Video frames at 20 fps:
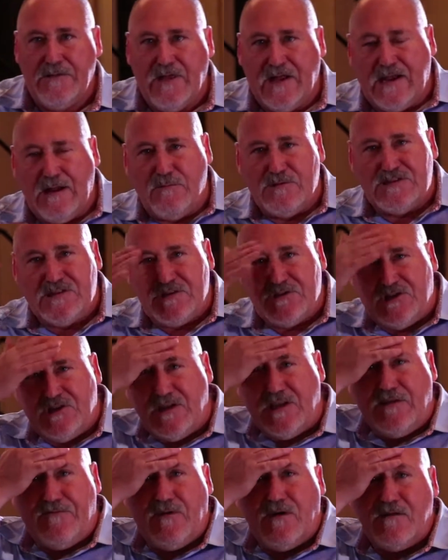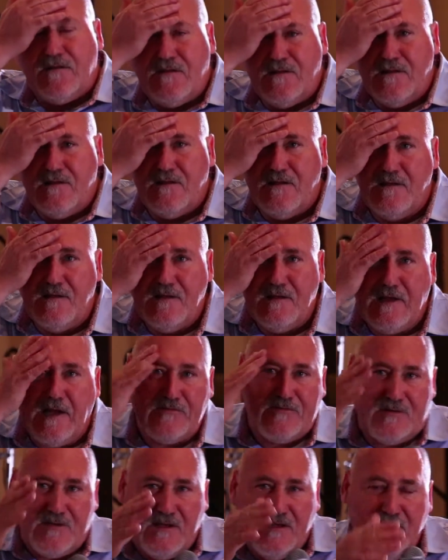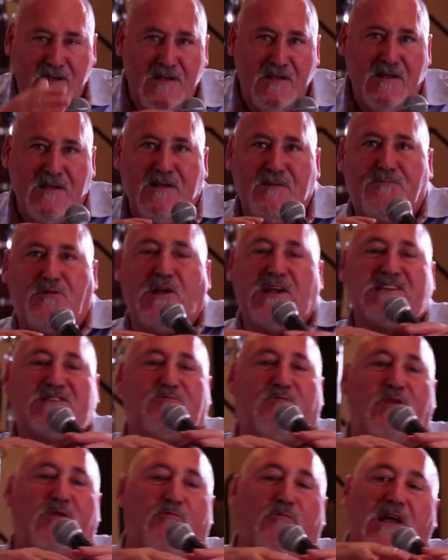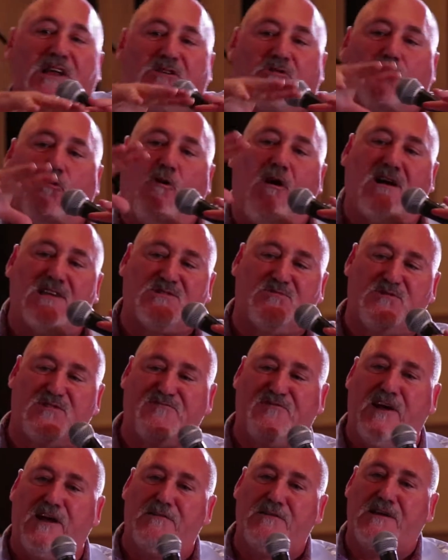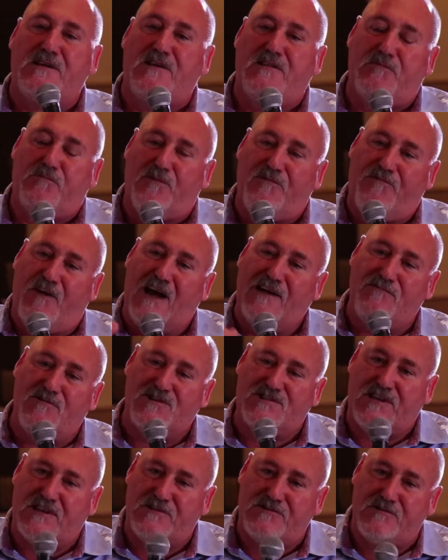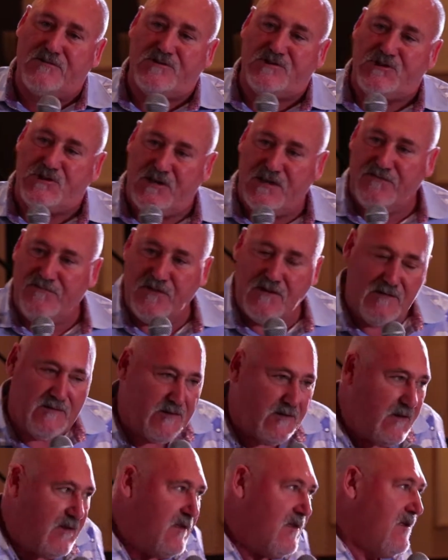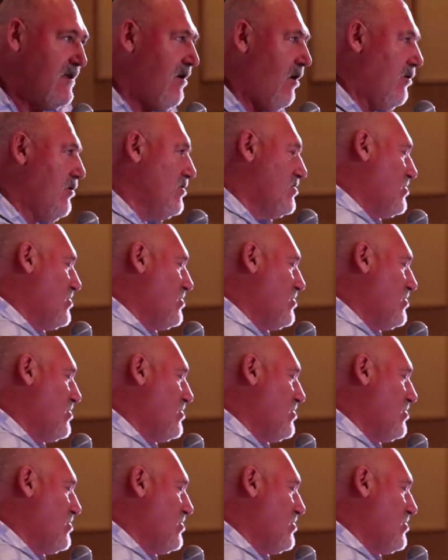Then I was in Geneva at the place where the Red Cross was founded in the Revival Center in Geneva all